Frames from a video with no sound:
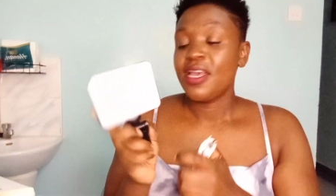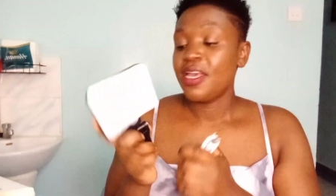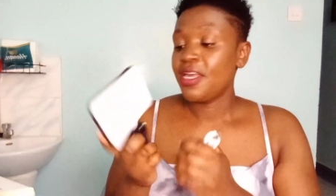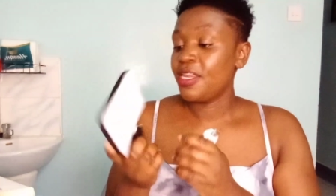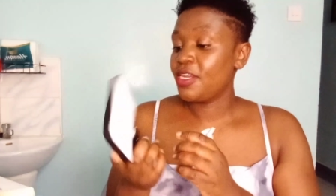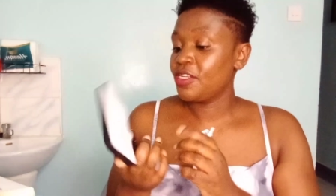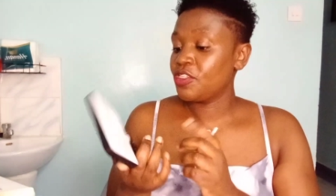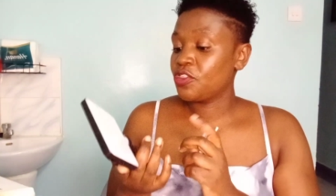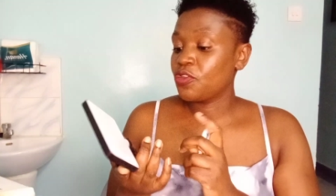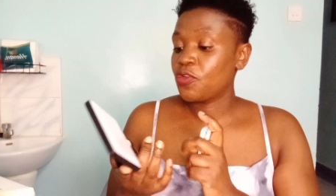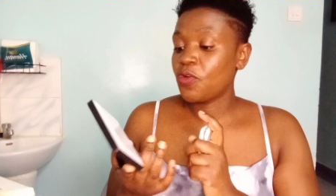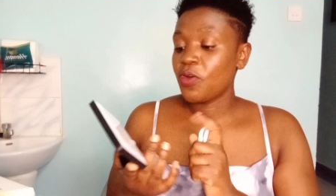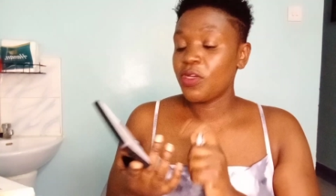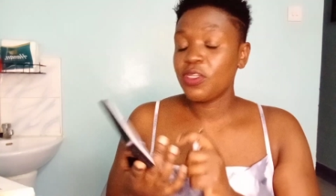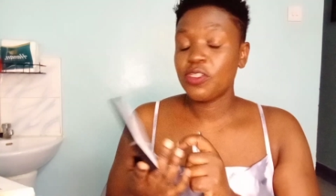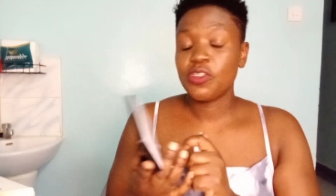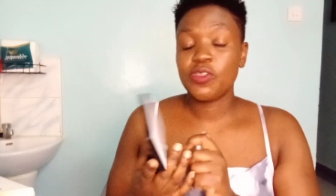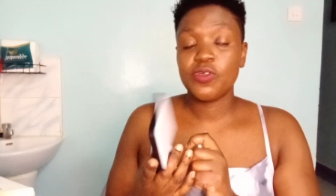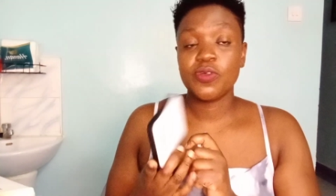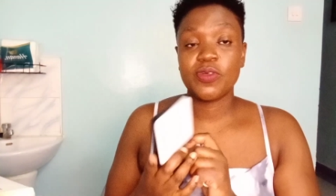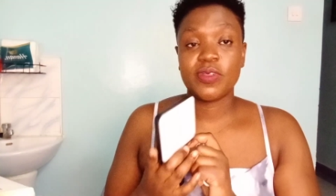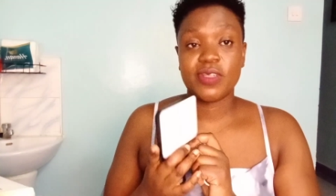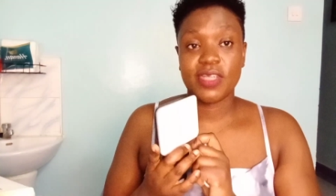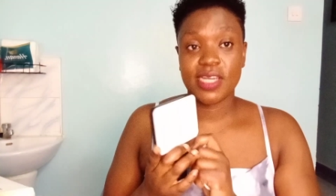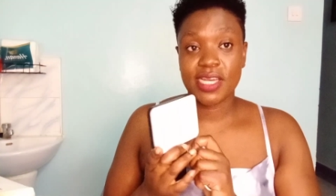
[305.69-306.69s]
It is going
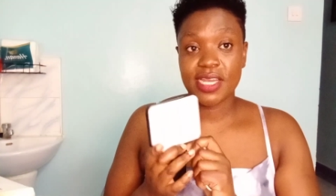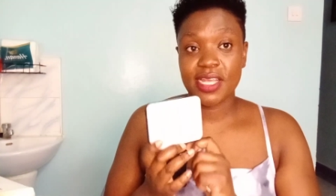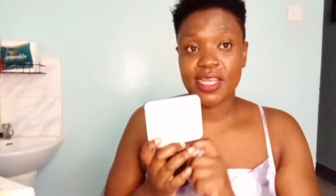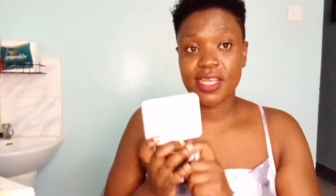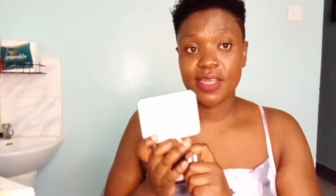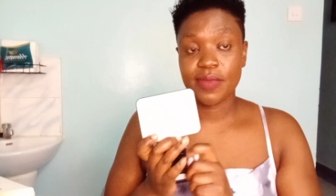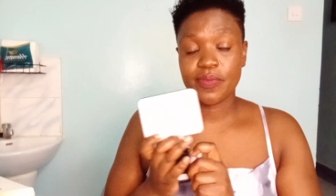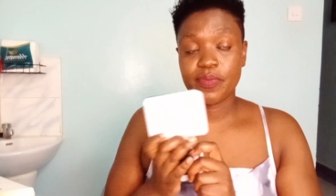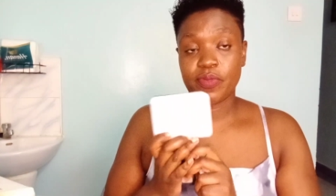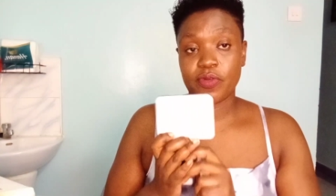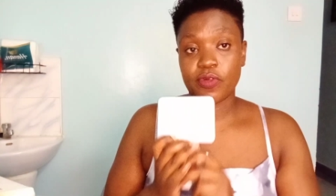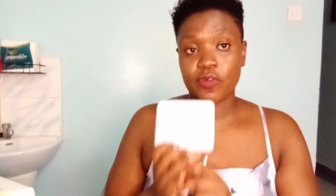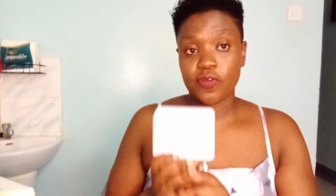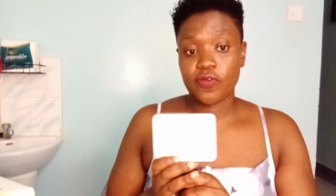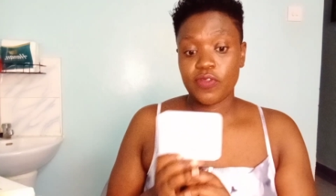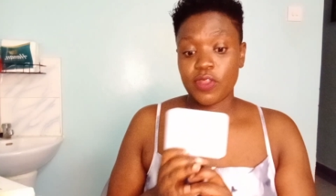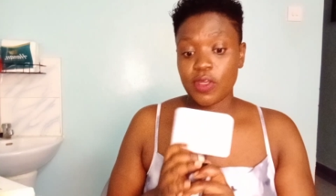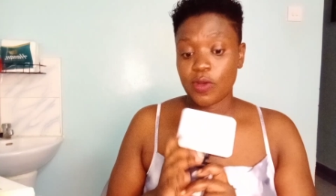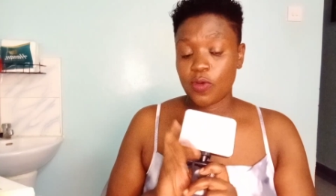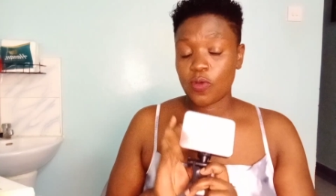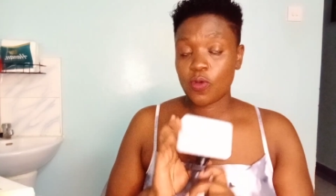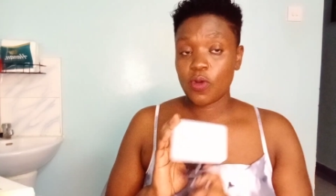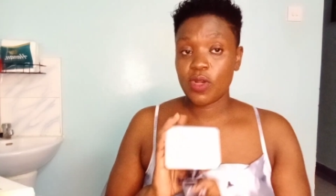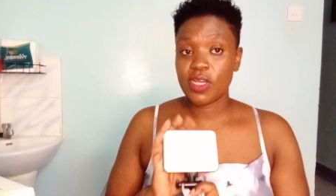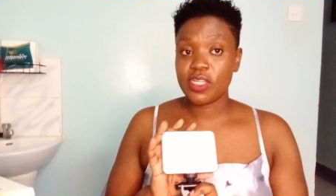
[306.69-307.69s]
to really improve
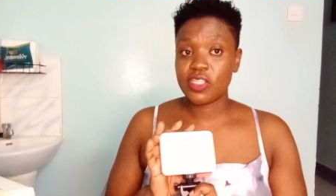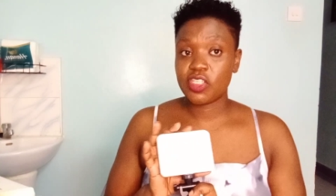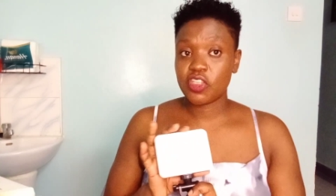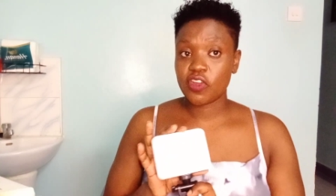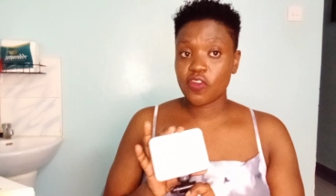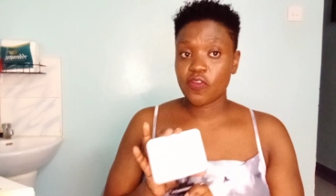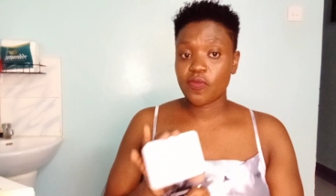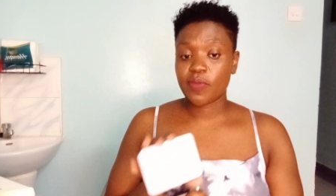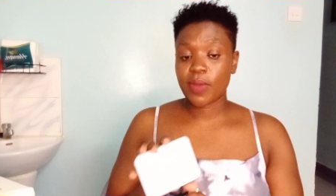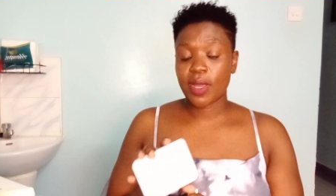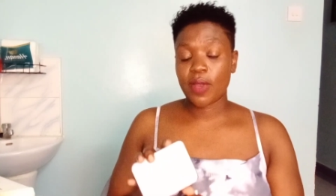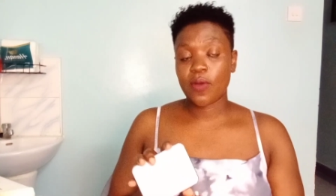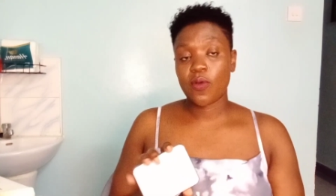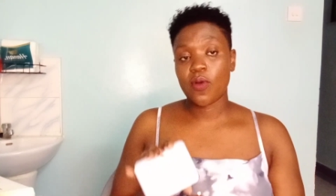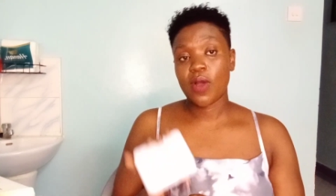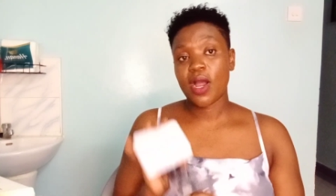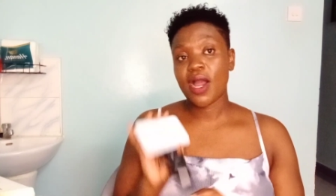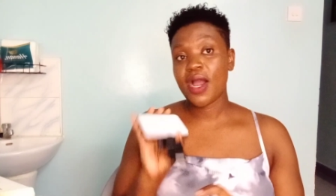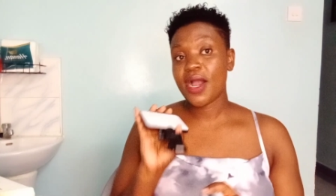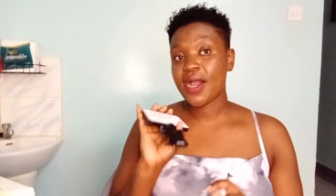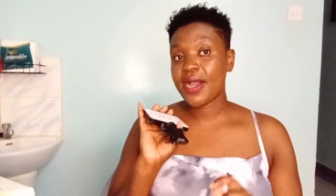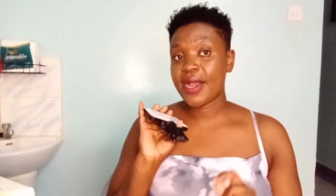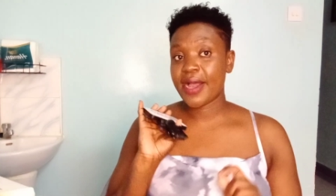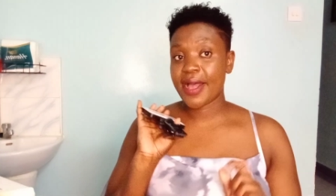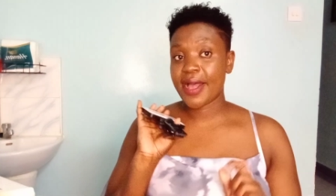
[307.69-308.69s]
the quality of my
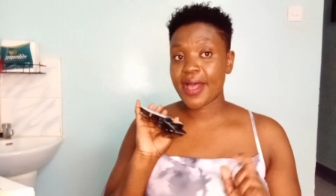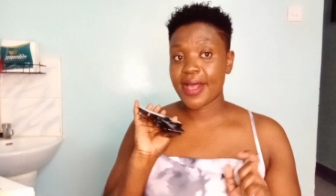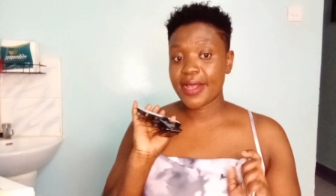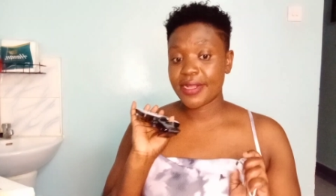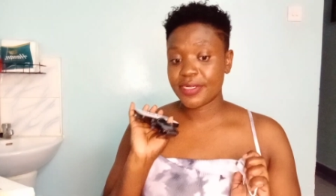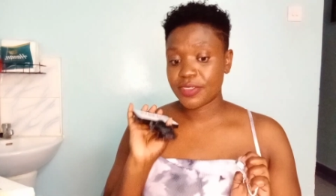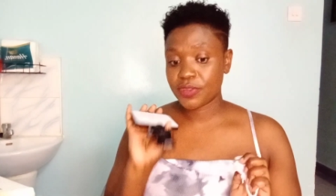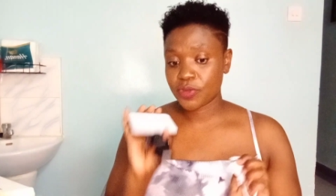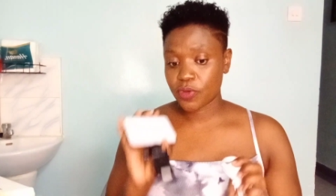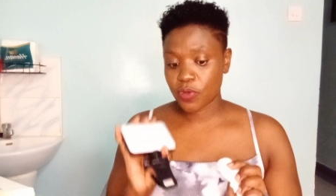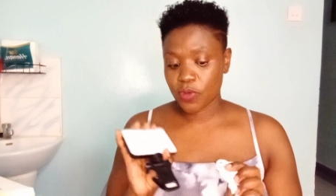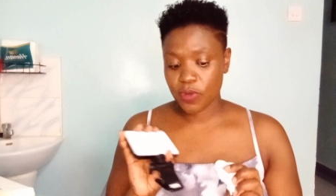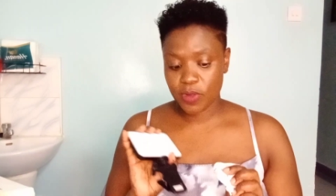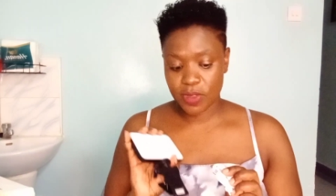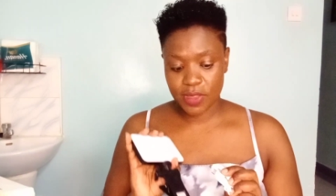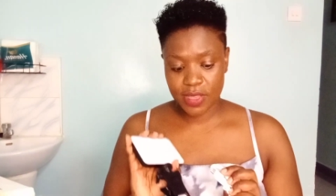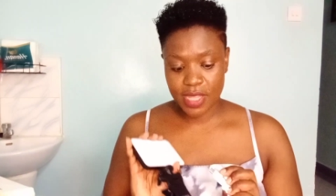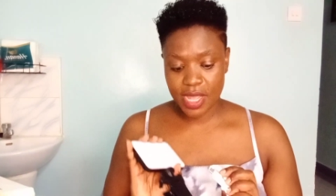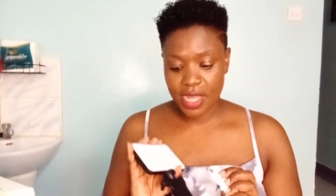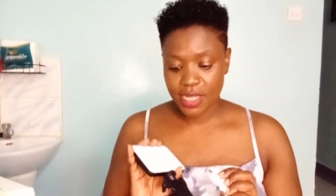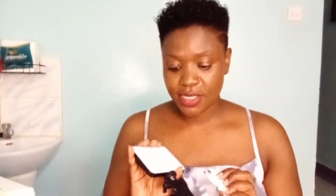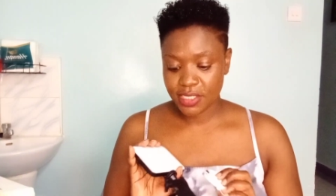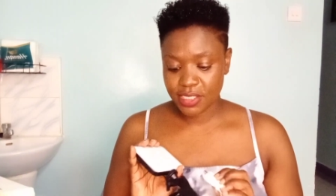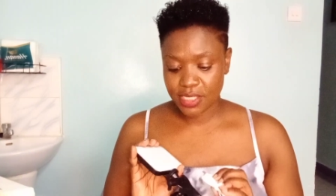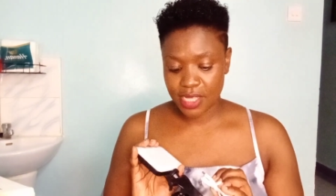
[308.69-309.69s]
work and all
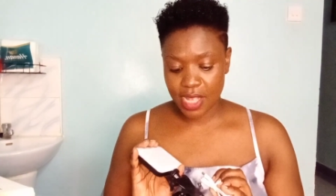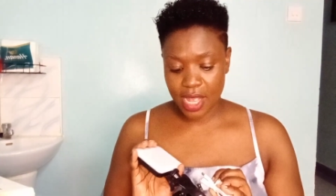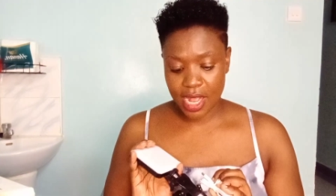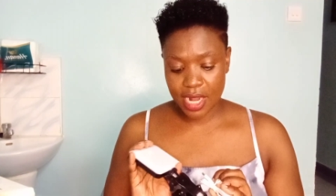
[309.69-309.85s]
that.